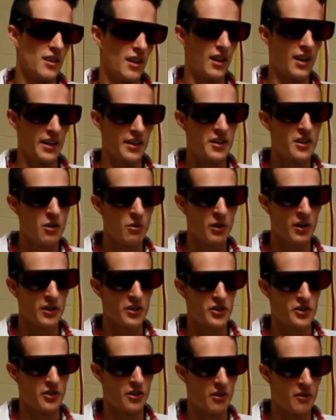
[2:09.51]
Uh, here we're going
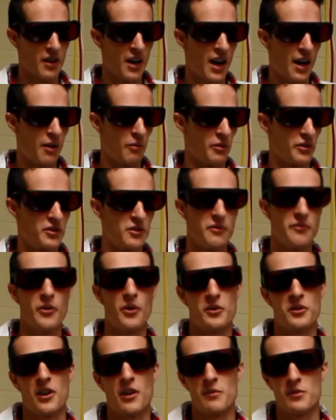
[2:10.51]
to show that with
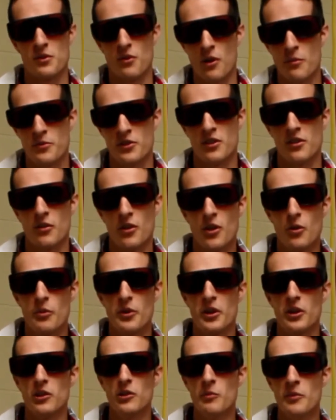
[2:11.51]
two-photon absorption,
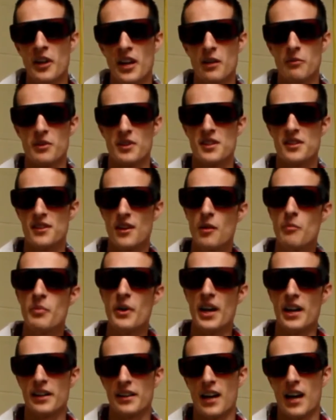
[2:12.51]
we can illuminate with
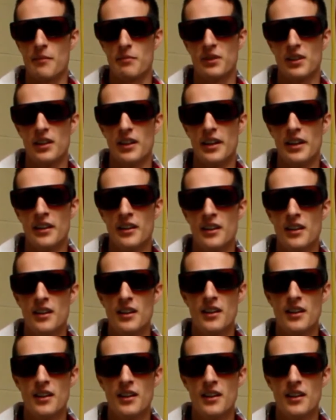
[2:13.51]
sub-band gap light,